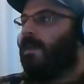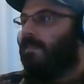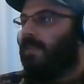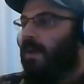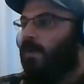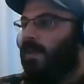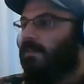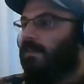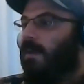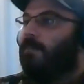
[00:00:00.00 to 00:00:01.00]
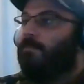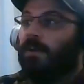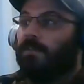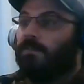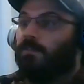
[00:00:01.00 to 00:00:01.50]
that rent.
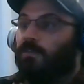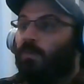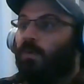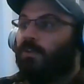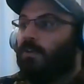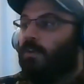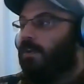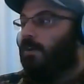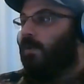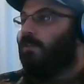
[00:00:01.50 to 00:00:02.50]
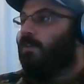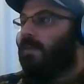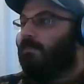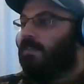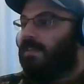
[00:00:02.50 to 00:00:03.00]
But you on the other end, you
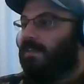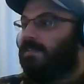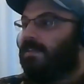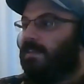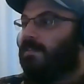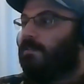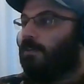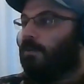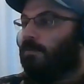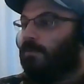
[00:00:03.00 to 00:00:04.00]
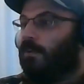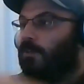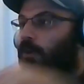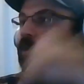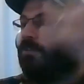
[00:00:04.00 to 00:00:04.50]
keep the TC,
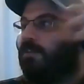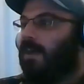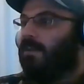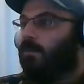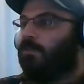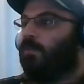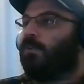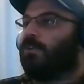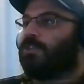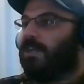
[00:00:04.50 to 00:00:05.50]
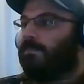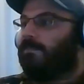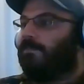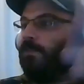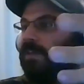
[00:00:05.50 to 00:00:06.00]
the title to ownership
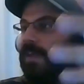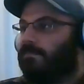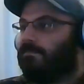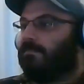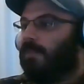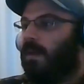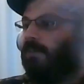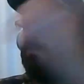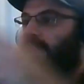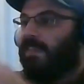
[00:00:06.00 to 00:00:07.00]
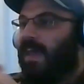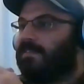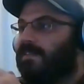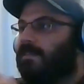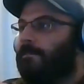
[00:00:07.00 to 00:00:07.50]
for that
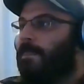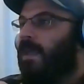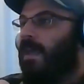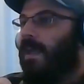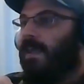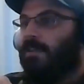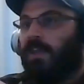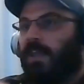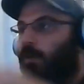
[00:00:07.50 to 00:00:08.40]
asset, and you can